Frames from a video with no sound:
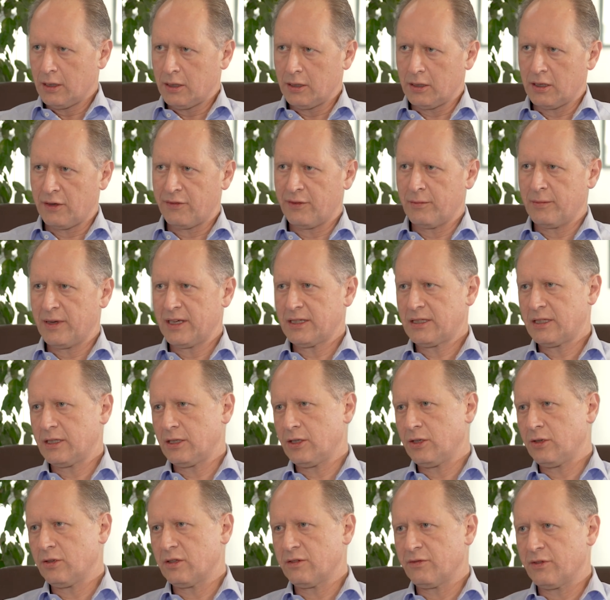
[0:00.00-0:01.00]
the Massey
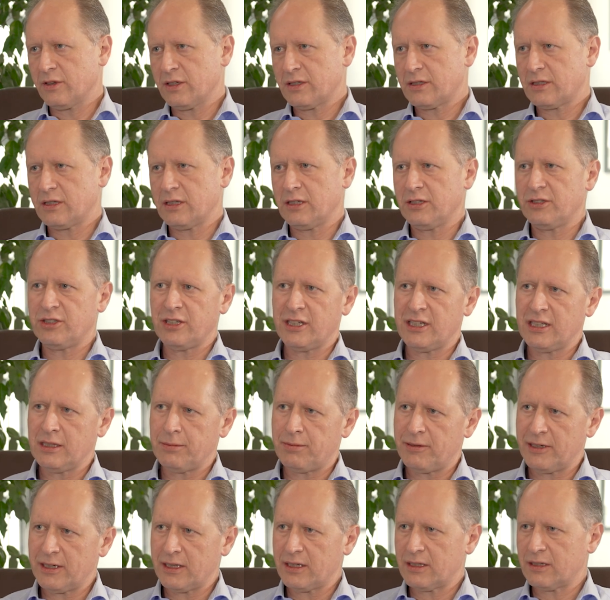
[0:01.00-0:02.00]
University
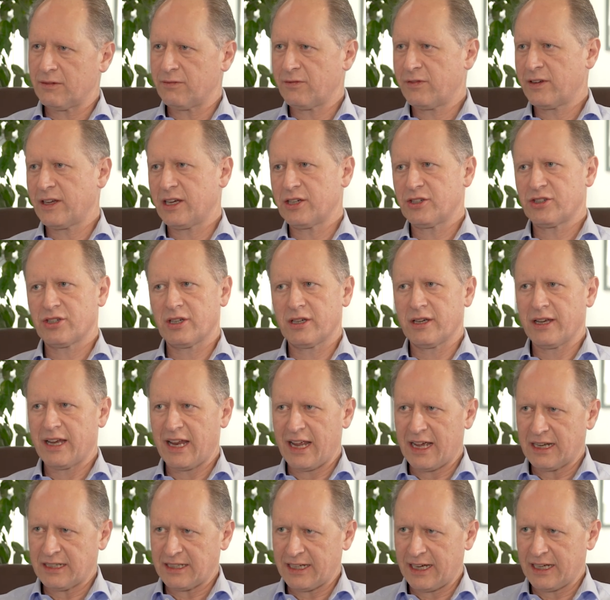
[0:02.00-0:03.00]
GDP and inflation
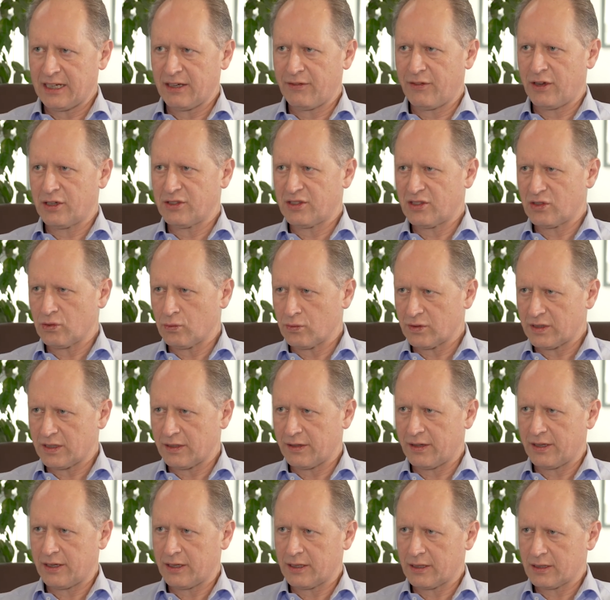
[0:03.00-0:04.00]
now data, those sorts
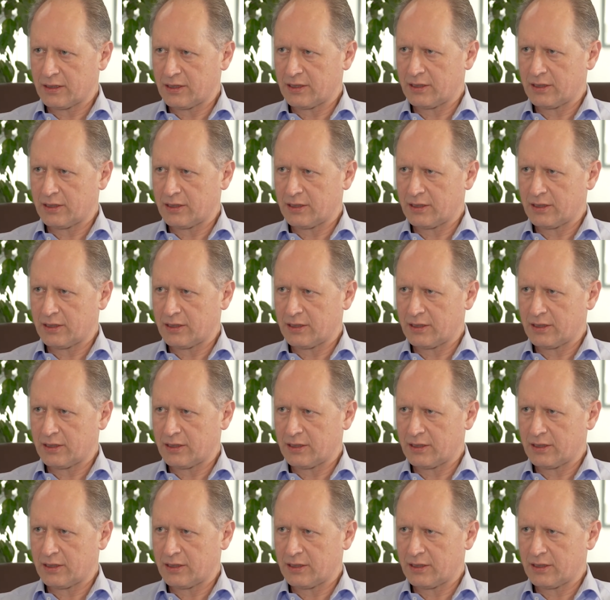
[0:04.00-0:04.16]
of things.